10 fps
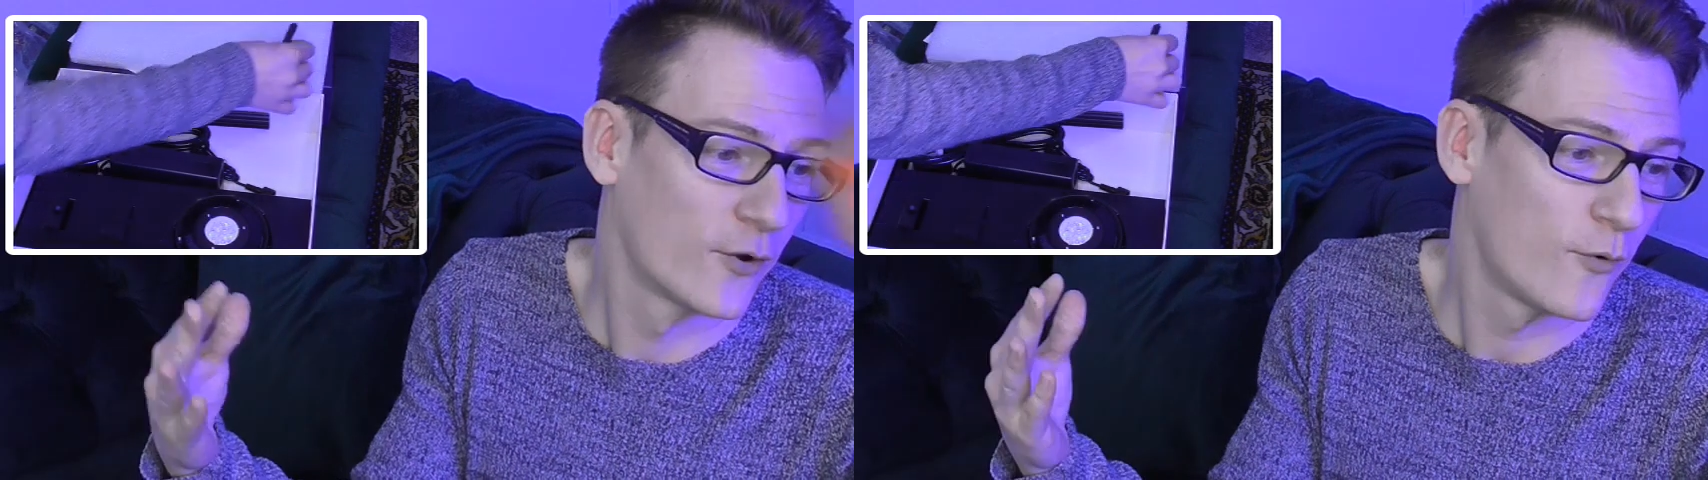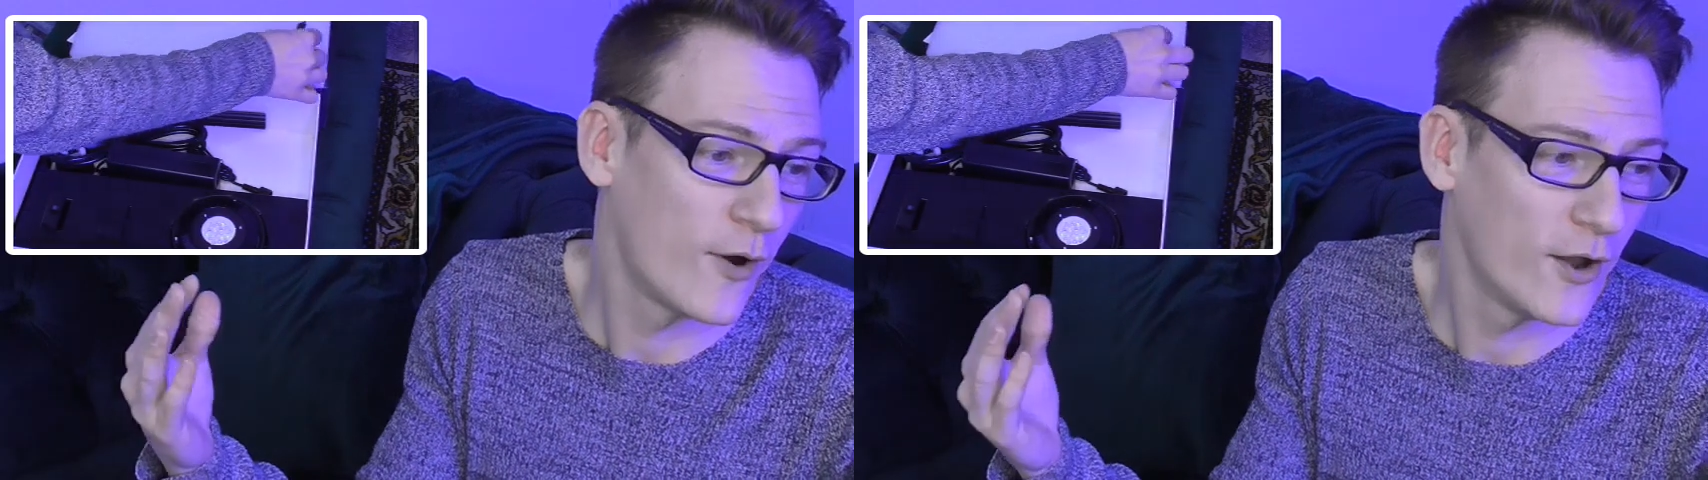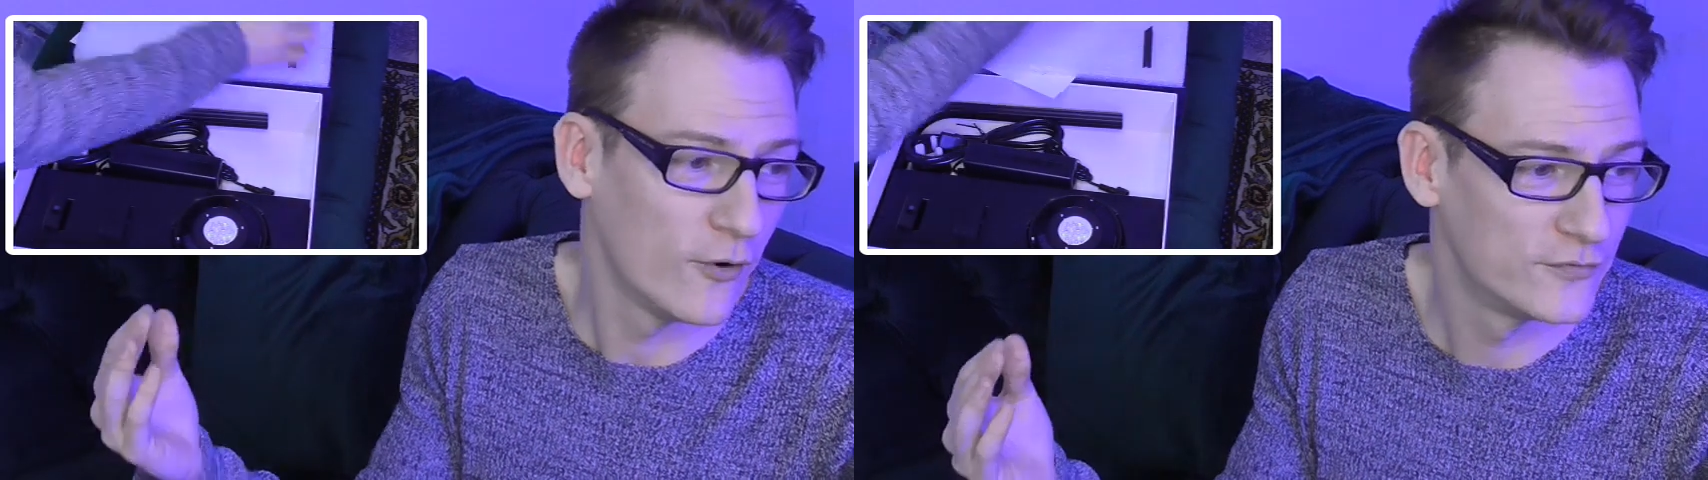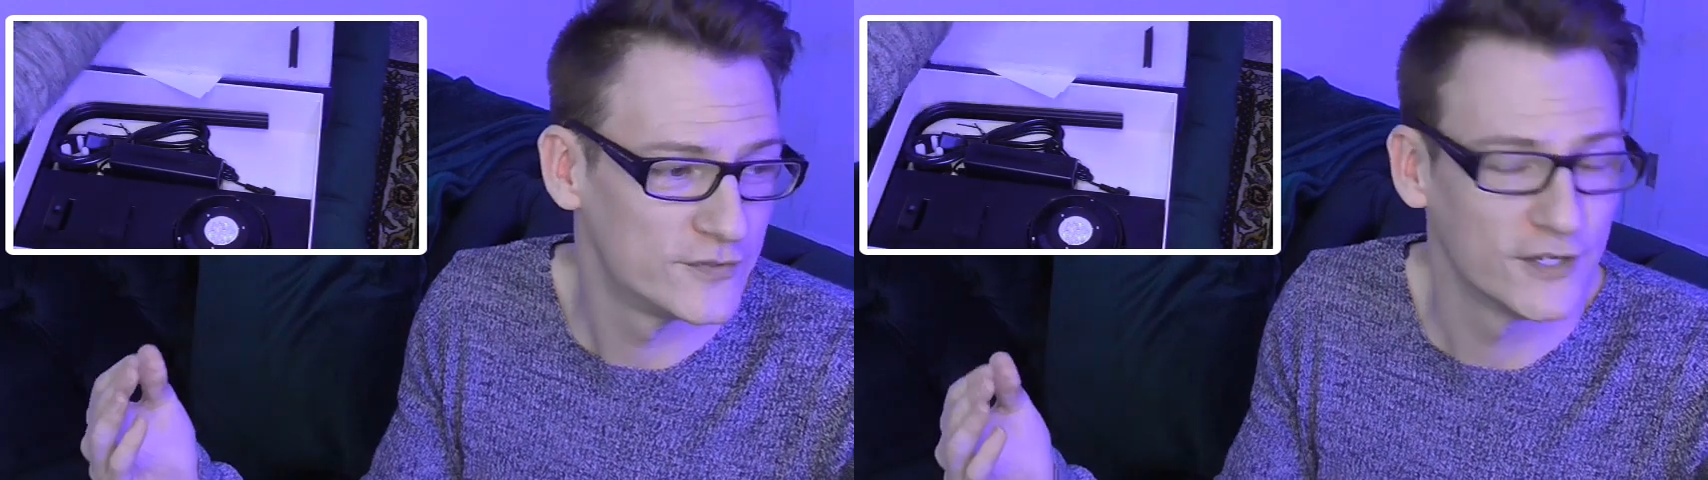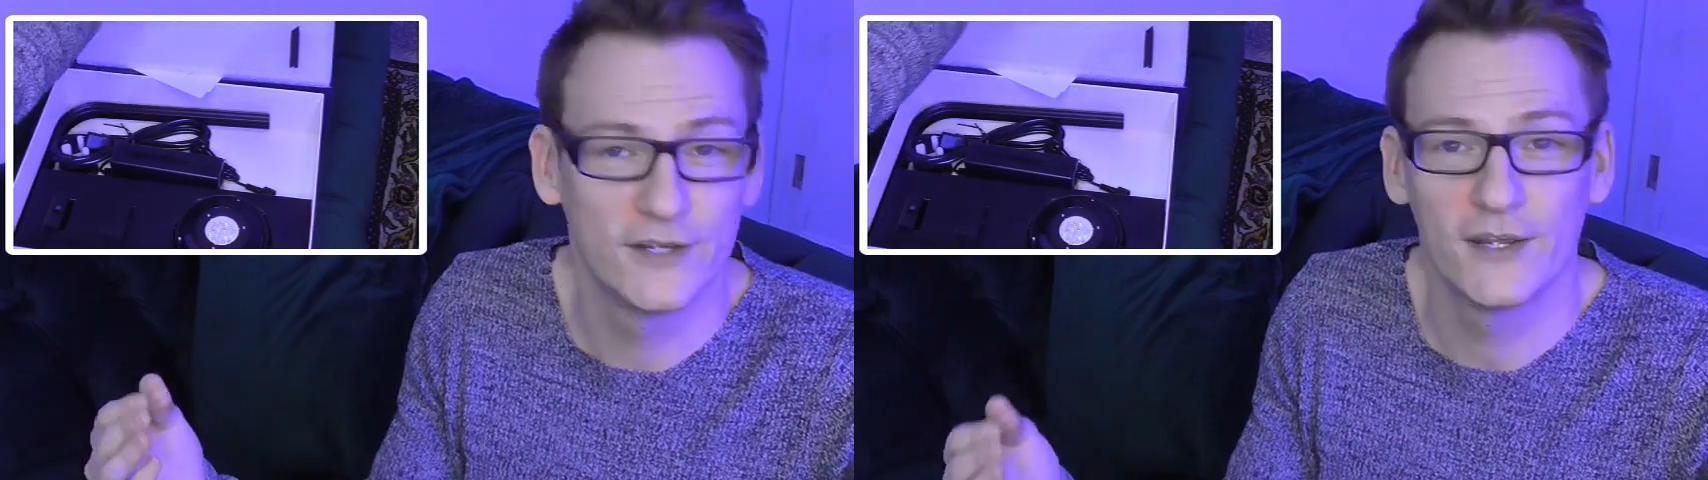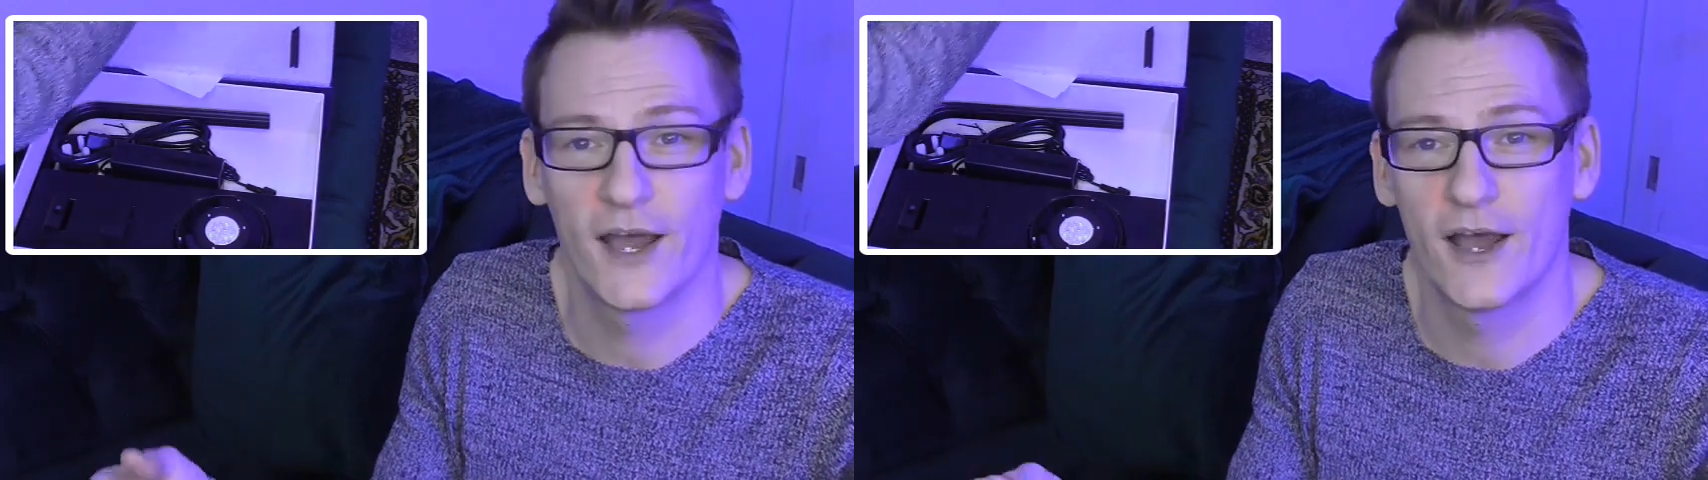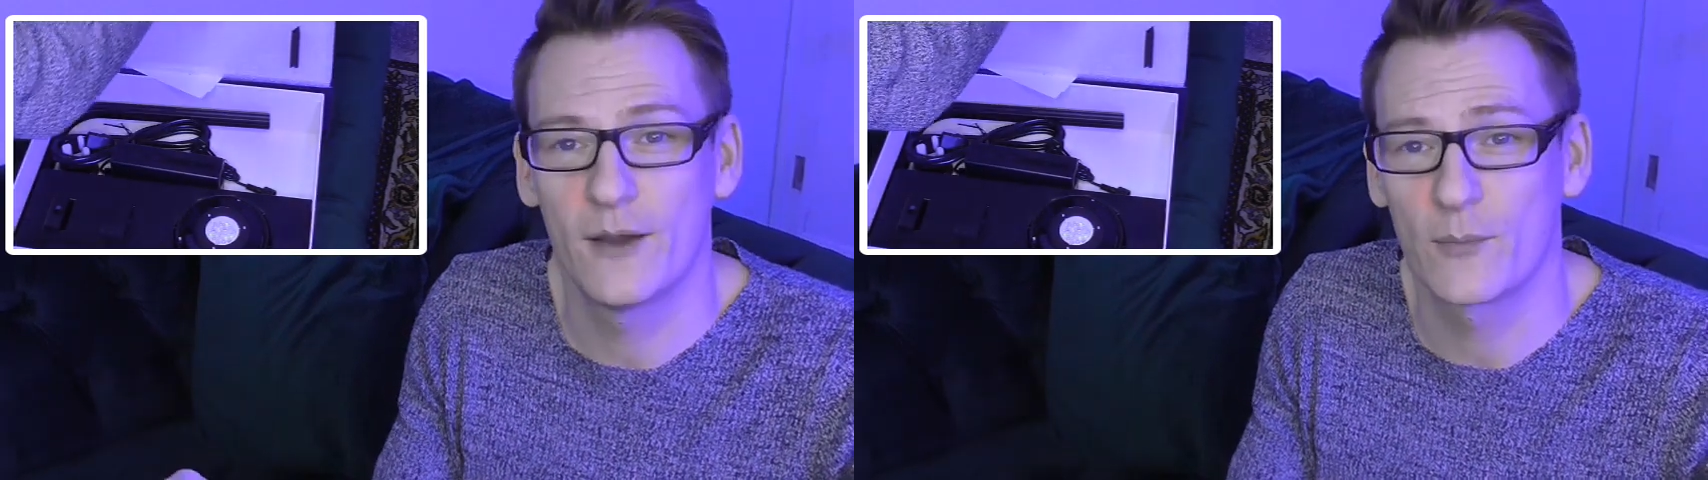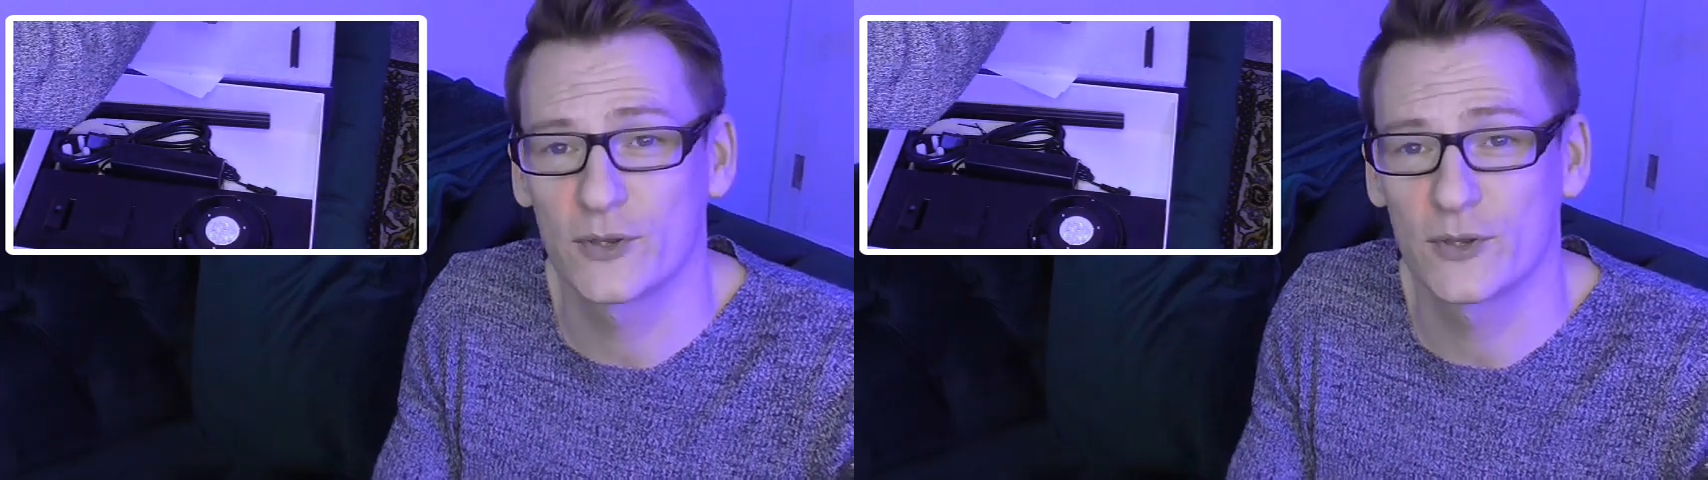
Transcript: quite often. Um,